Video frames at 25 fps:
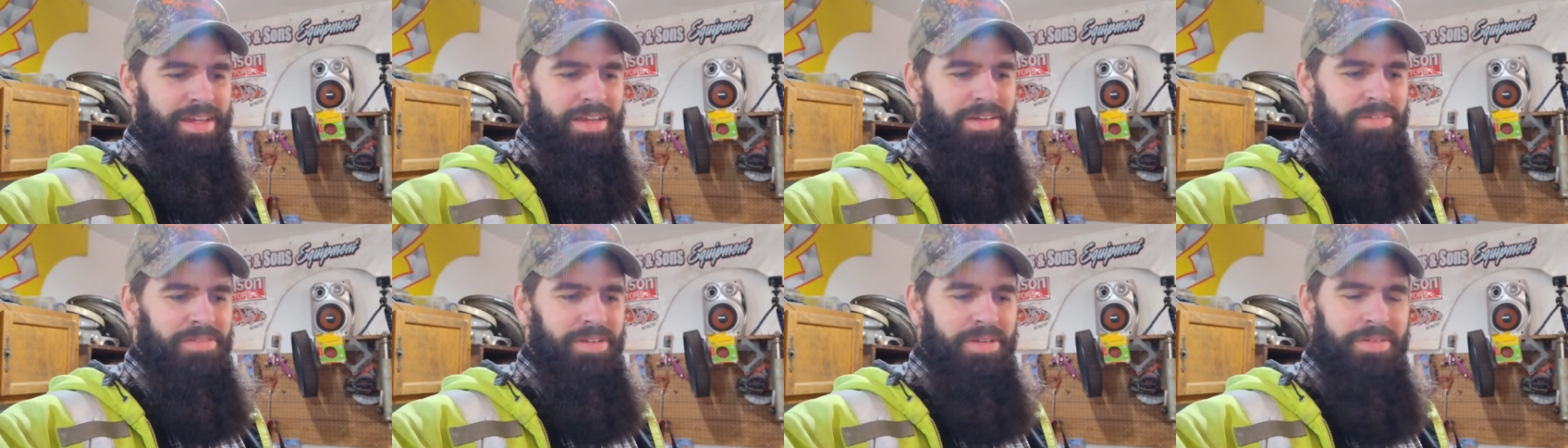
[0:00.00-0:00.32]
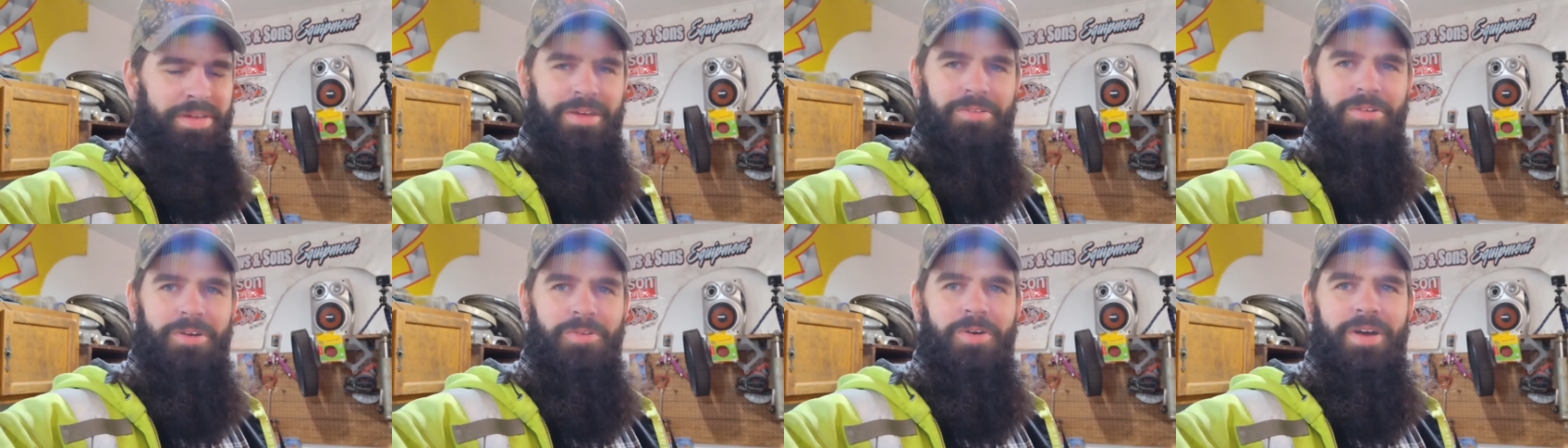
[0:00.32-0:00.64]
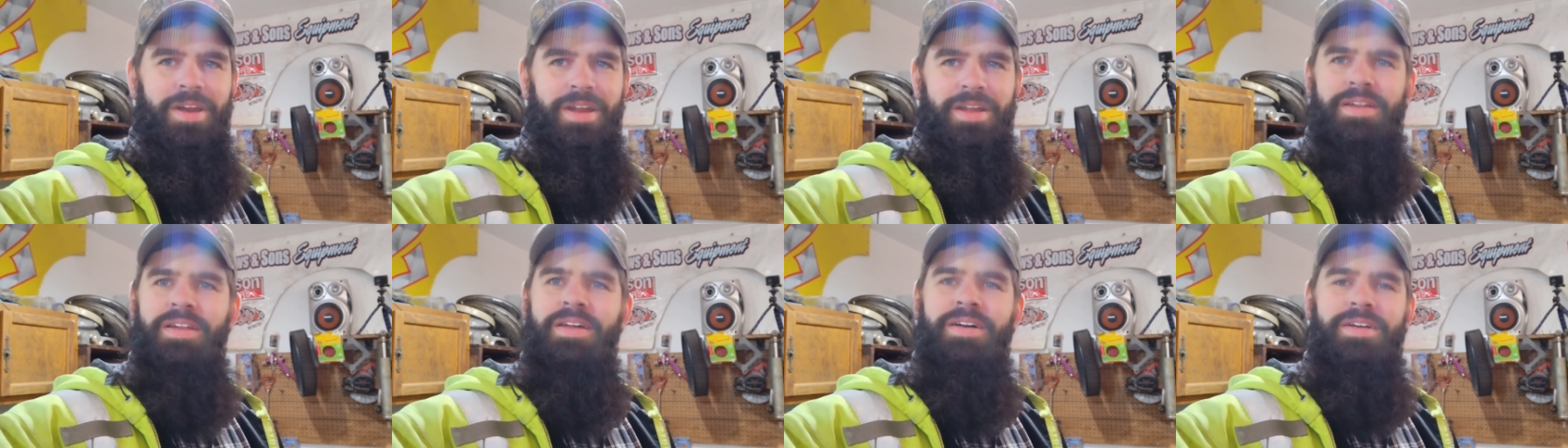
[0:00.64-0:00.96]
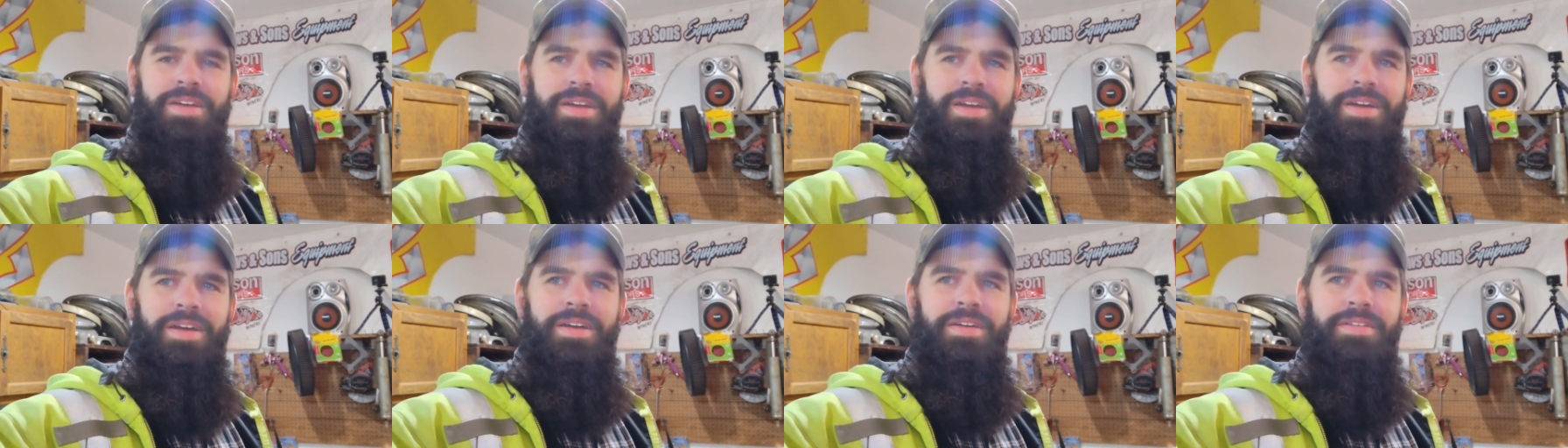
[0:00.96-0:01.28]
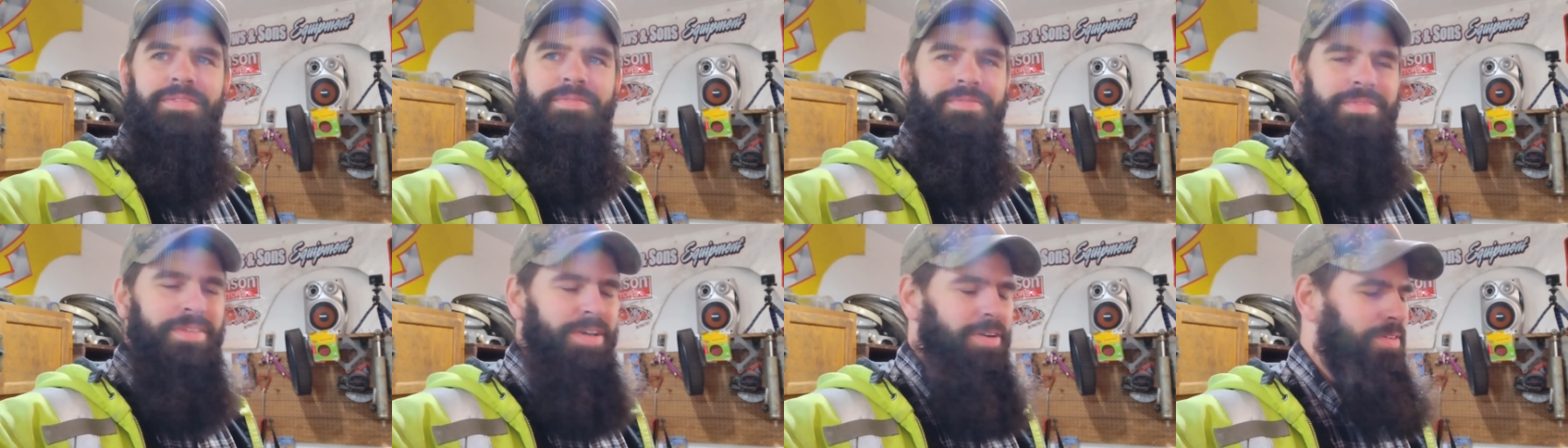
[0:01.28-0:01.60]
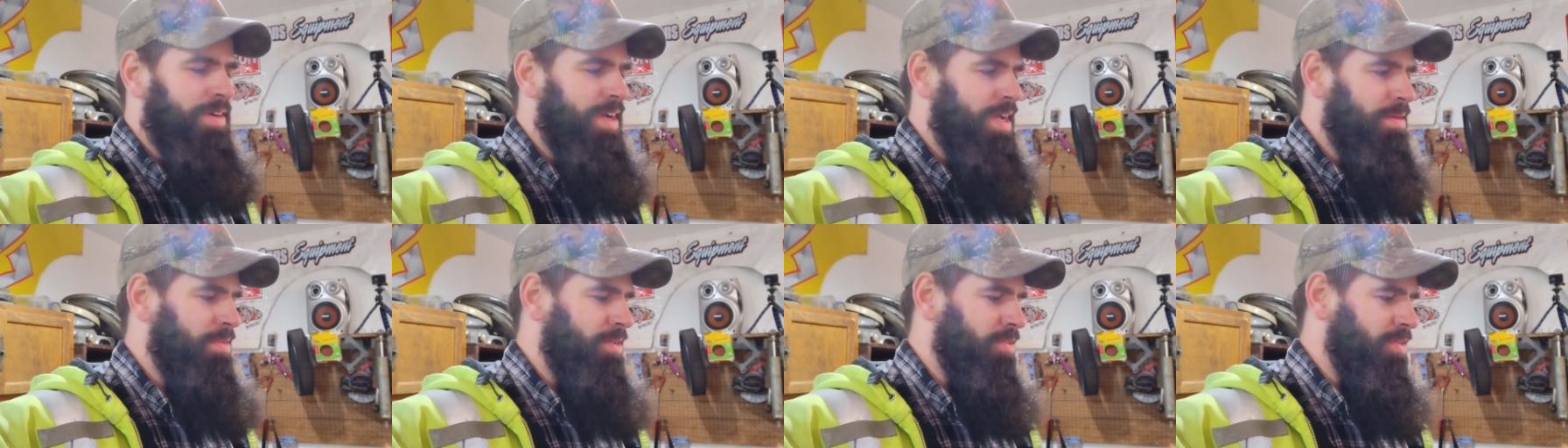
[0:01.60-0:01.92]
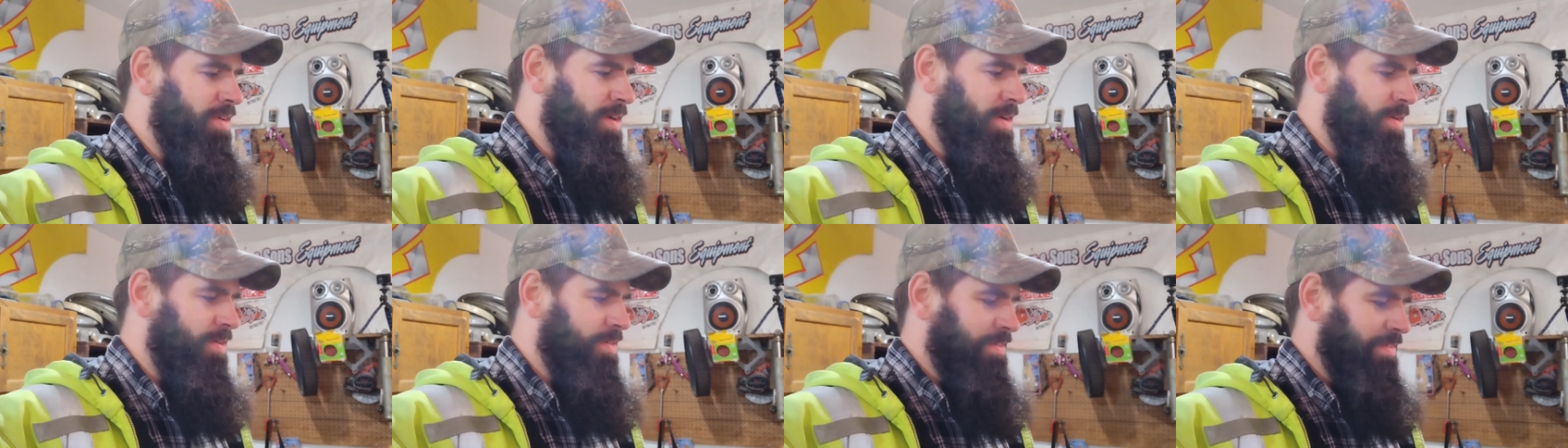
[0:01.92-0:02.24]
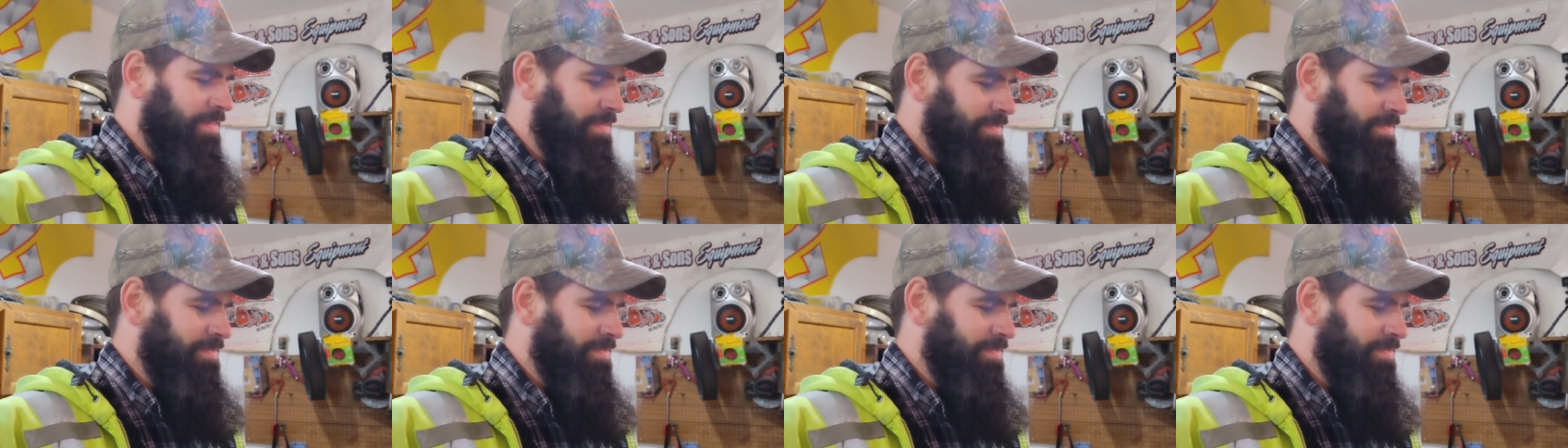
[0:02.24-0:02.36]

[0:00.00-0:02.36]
I mean, we want it to look good. Don't get me wrong.